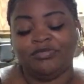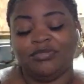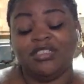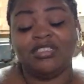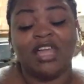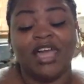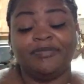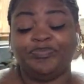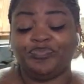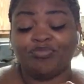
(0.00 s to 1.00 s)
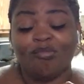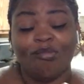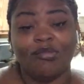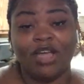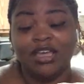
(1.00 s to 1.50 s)
He's like,
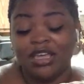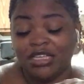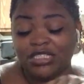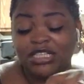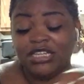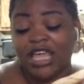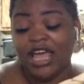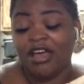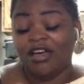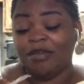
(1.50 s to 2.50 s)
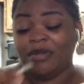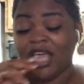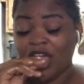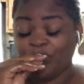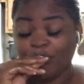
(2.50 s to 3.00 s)
see, down up
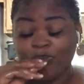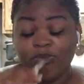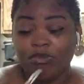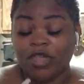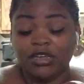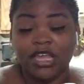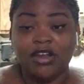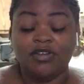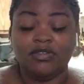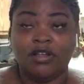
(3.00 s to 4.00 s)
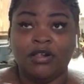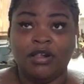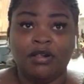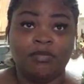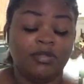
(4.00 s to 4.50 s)
there, they don't
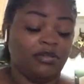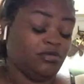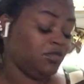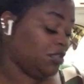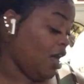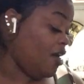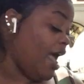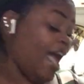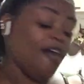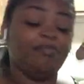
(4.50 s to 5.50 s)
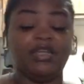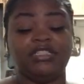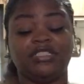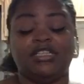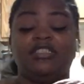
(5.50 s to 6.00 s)
y'all have
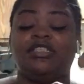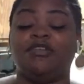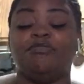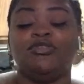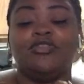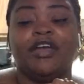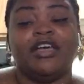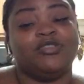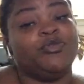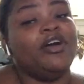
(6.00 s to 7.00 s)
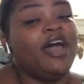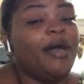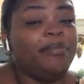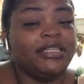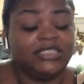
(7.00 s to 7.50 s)
places that sell blue crabs. We don't
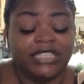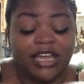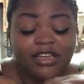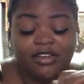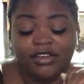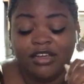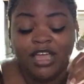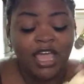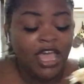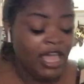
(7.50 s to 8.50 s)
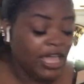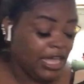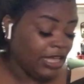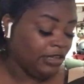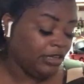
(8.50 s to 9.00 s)
have places down here
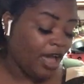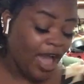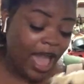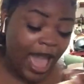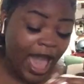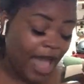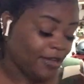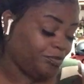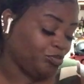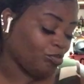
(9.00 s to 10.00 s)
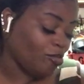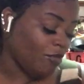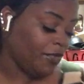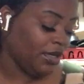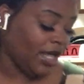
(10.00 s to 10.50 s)
in
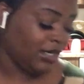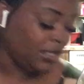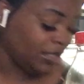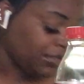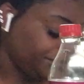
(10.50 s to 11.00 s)
Fort Lauderdale